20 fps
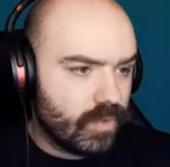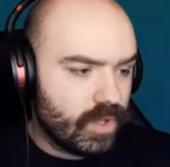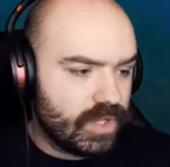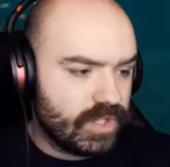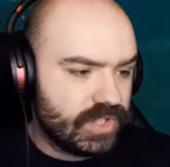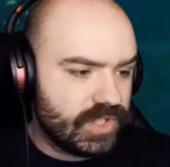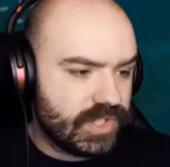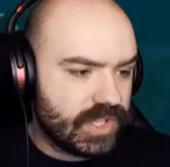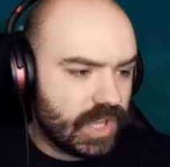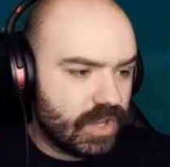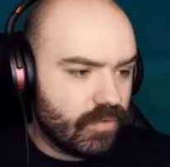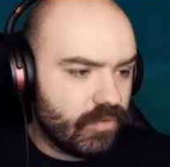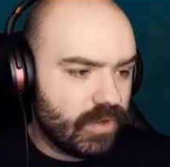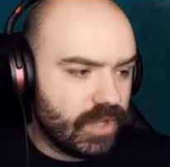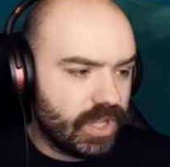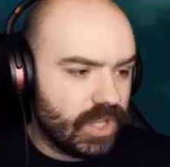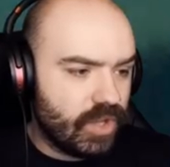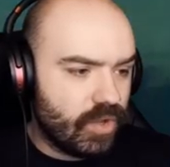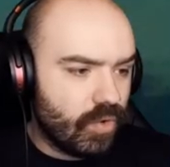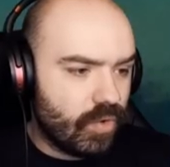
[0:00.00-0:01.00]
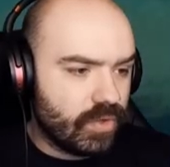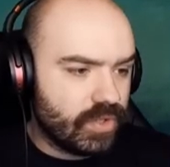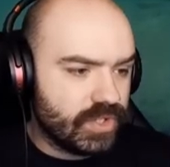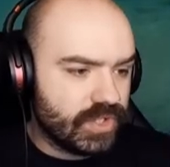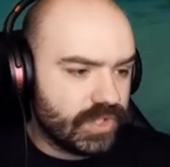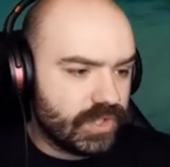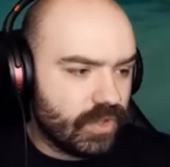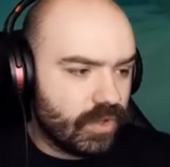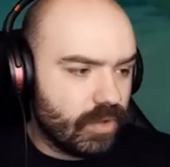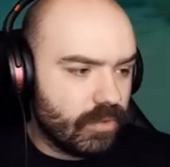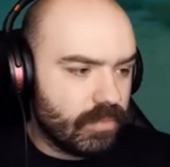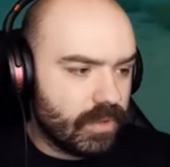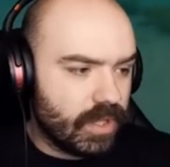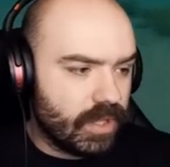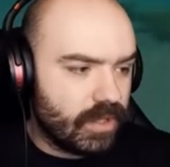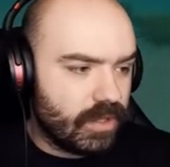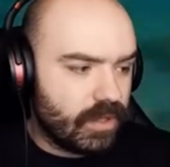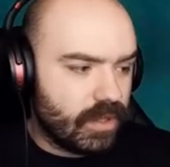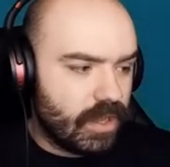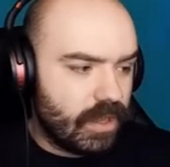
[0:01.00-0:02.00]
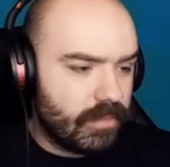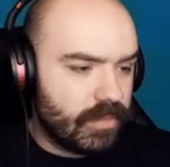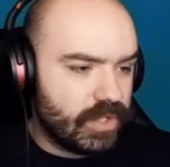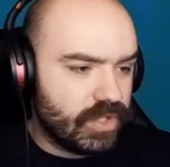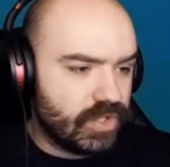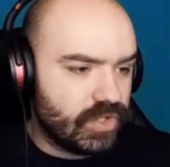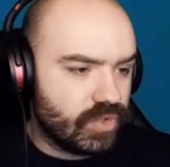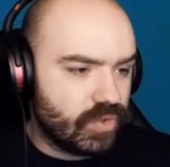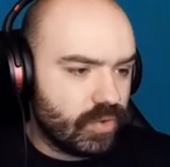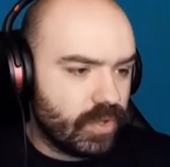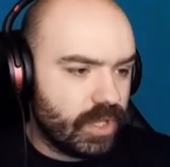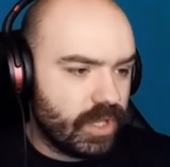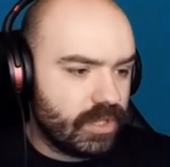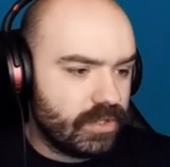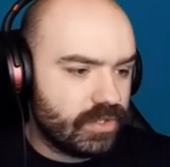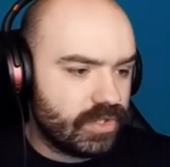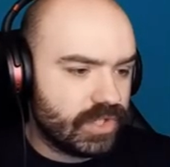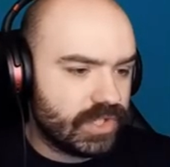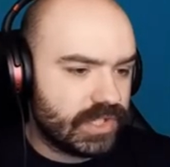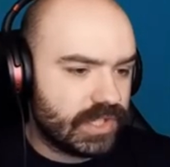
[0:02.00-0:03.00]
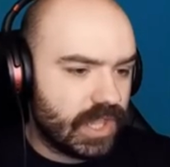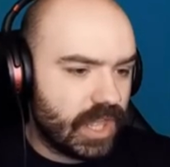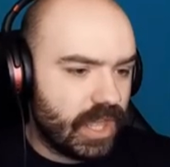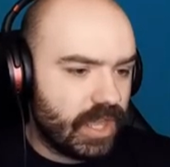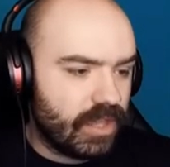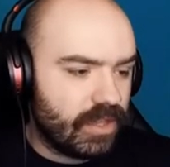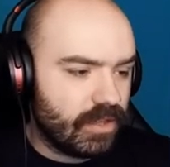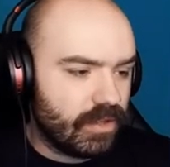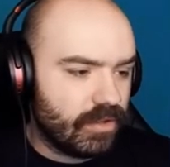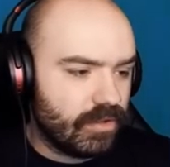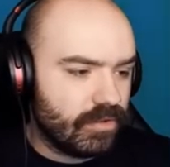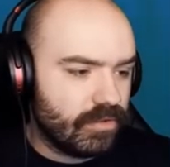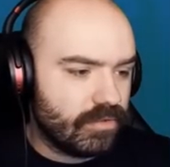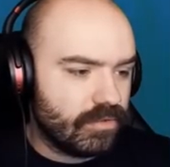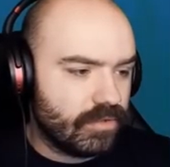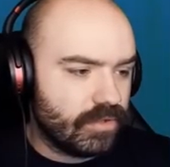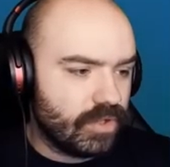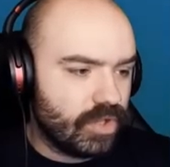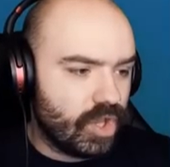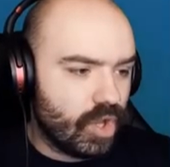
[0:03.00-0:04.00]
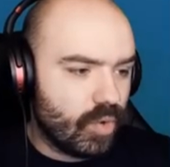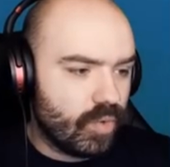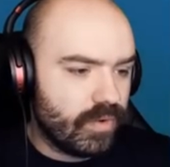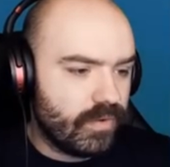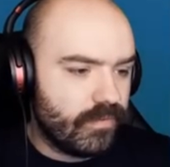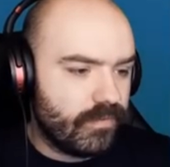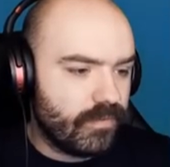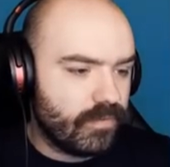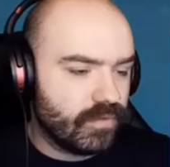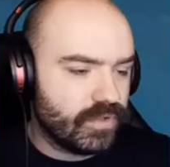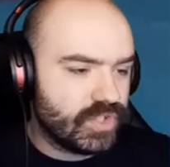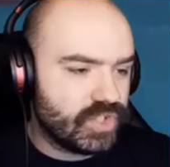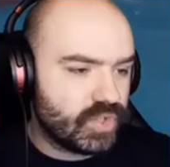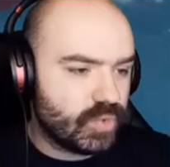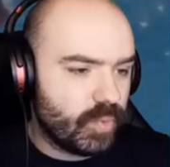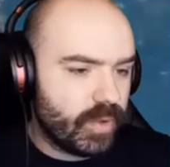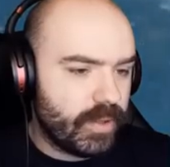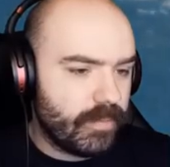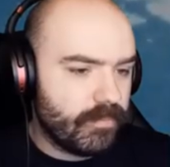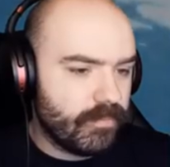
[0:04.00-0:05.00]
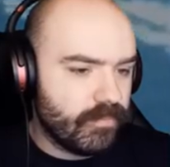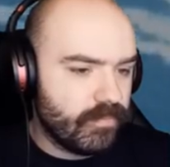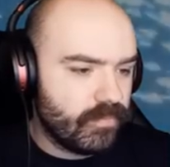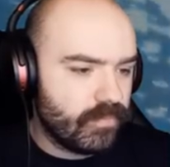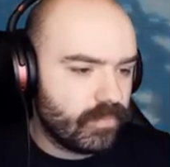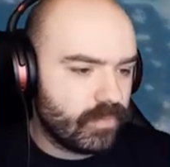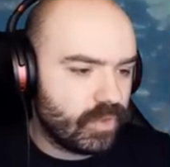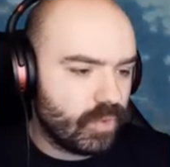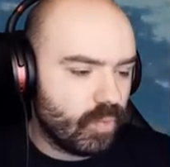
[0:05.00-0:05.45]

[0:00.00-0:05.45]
This is like really gorgeous though. I'm like, I'm enjoying just like going for a swim.